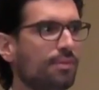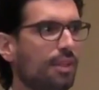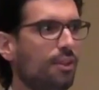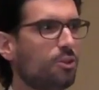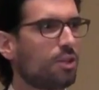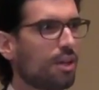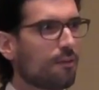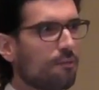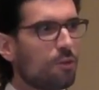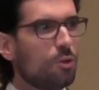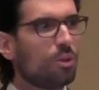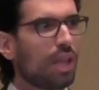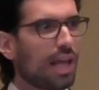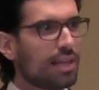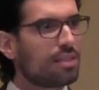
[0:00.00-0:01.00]
And there's like a
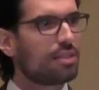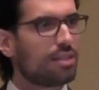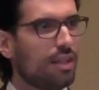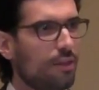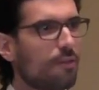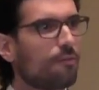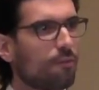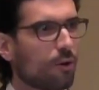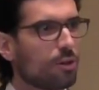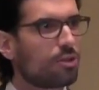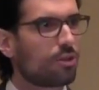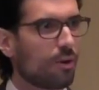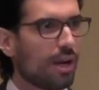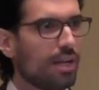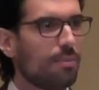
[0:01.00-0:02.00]
few less in the
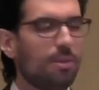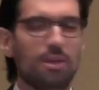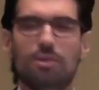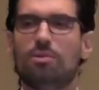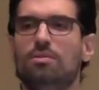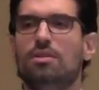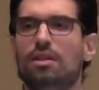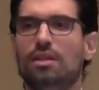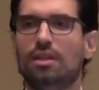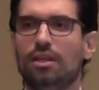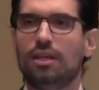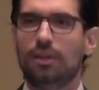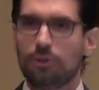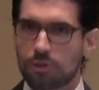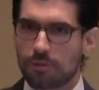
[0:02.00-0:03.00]
first grade pew.
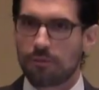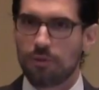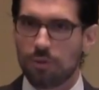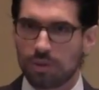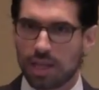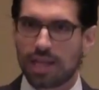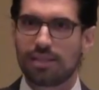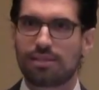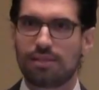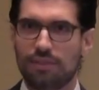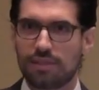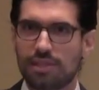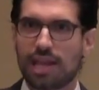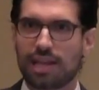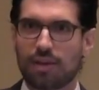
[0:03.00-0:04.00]
And there's a few less in
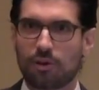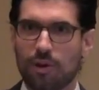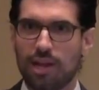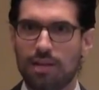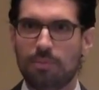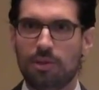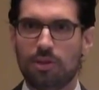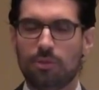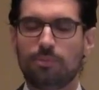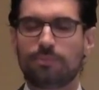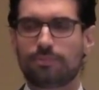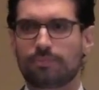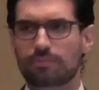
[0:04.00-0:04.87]
the second grade pew.